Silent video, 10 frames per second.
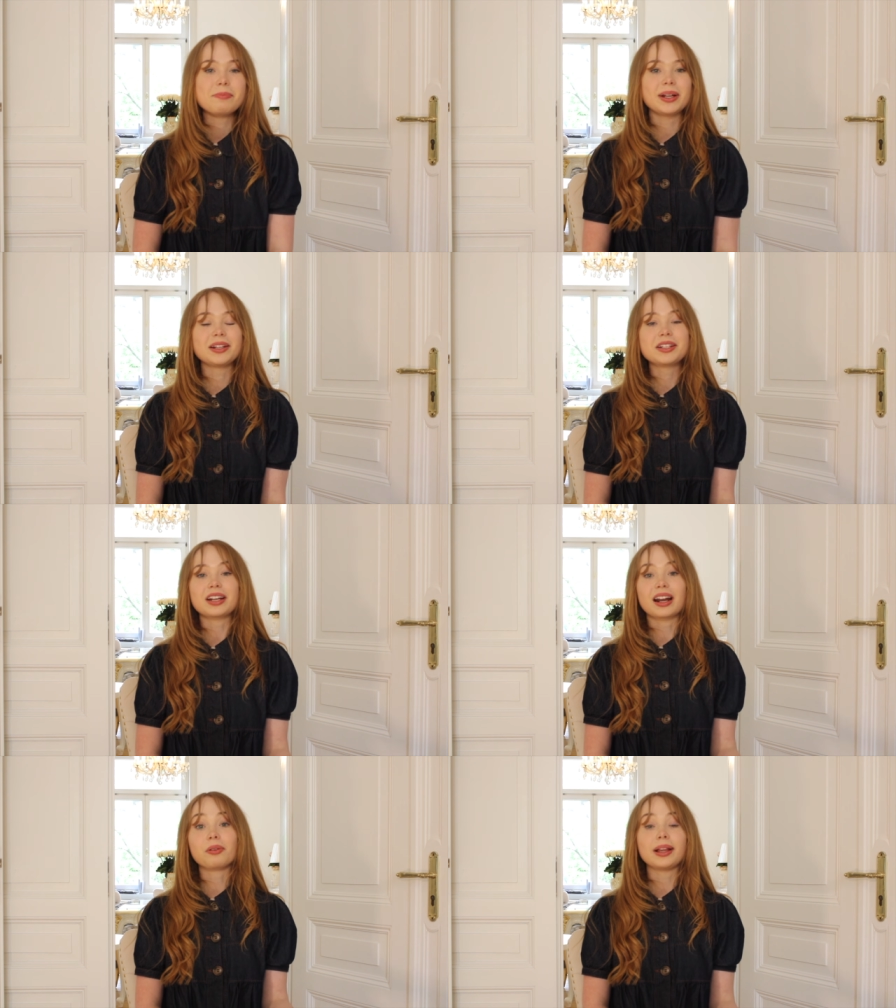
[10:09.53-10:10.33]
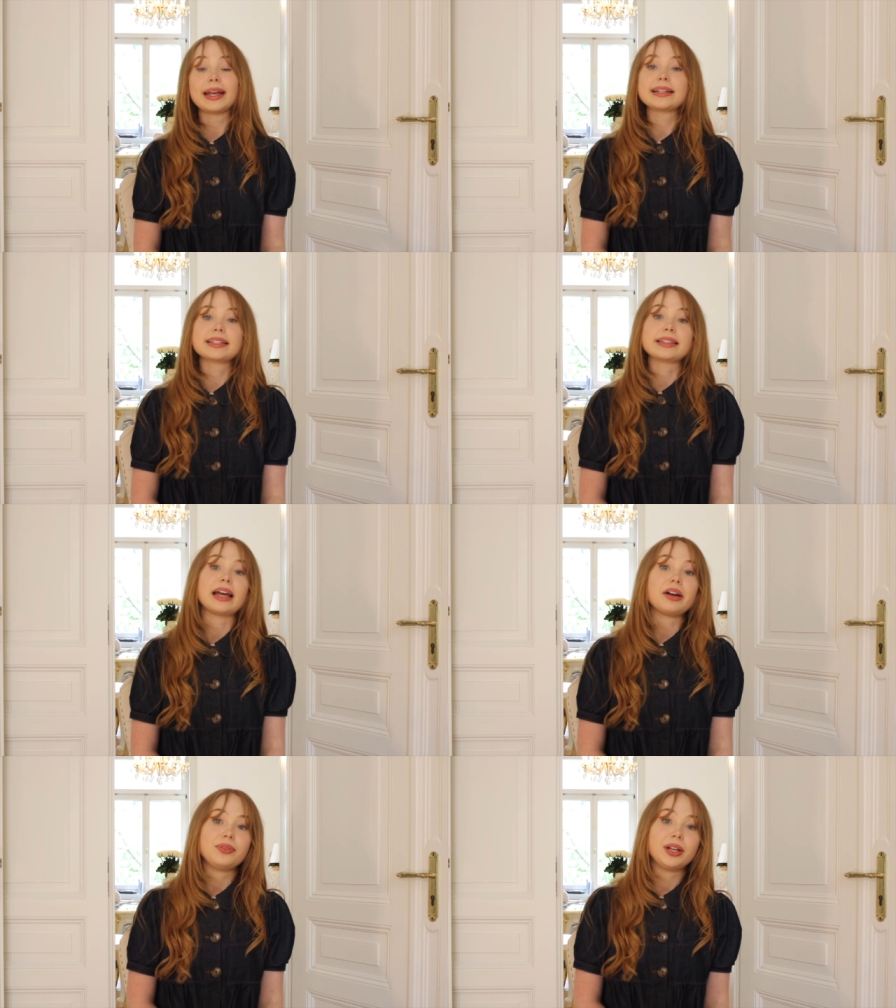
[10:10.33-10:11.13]
but in general it has
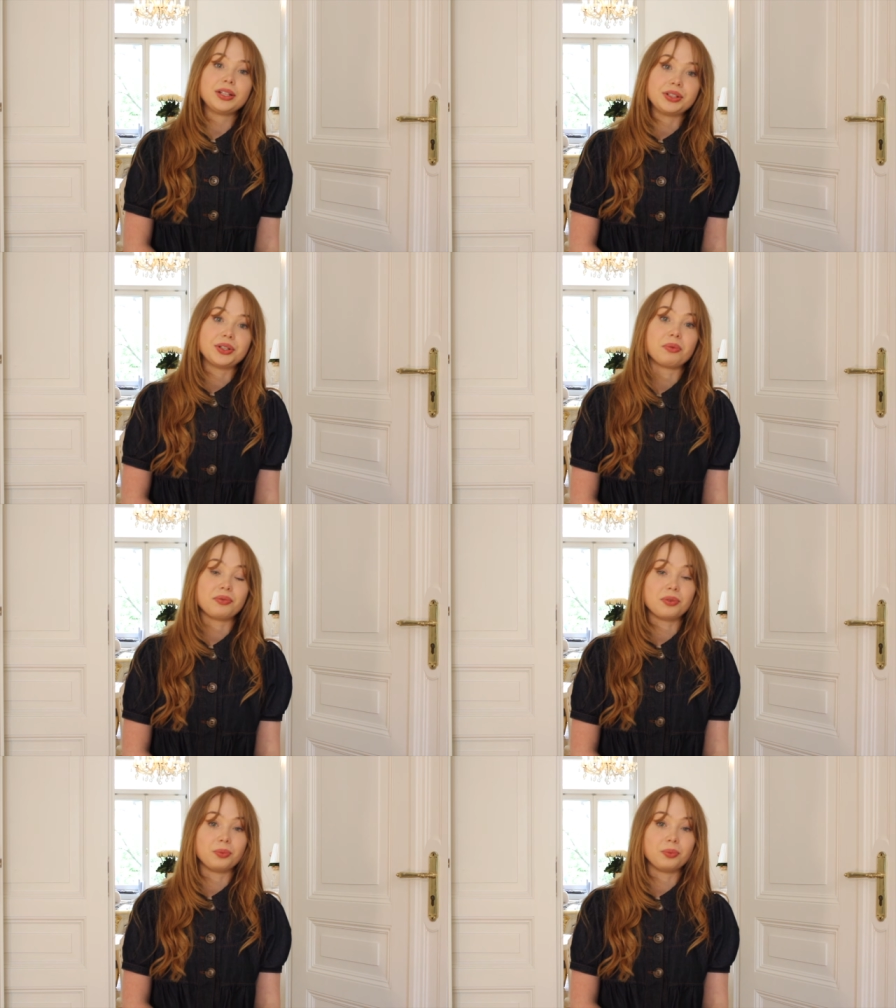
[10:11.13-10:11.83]
nothing to do with